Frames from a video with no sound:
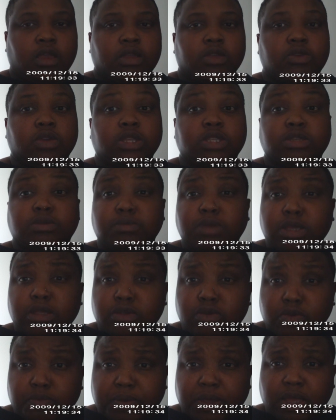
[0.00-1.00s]
You get to meet
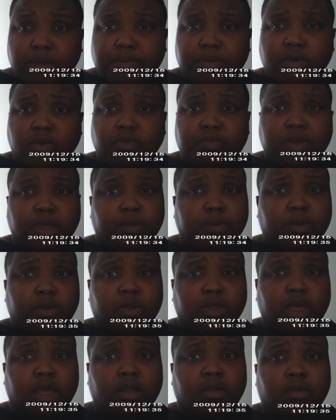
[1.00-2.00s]
new people
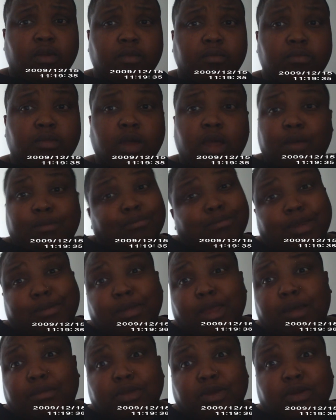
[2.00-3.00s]
that maybe I'm